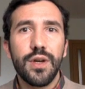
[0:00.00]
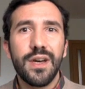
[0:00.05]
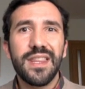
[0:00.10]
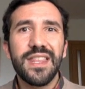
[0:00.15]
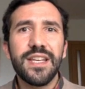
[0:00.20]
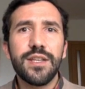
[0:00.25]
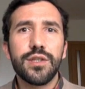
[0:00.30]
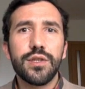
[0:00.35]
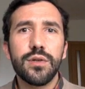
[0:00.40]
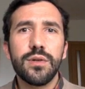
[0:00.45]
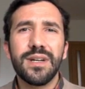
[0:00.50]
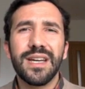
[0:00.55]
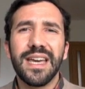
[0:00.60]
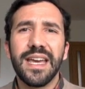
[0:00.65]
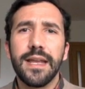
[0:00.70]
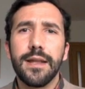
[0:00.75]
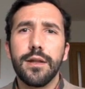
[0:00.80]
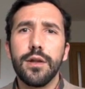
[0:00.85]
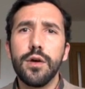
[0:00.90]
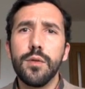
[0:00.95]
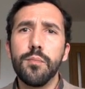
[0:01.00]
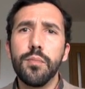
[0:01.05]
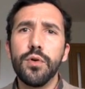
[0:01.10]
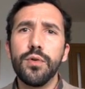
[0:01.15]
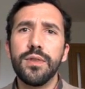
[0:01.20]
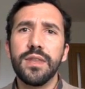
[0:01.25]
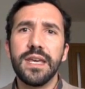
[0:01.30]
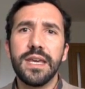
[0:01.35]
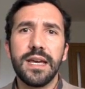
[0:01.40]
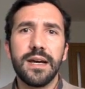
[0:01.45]
ha dicho que no
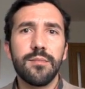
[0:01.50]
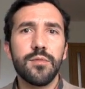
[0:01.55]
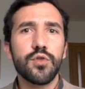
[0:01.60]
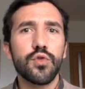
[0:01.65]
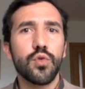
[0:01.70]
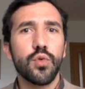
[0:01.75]
podíamos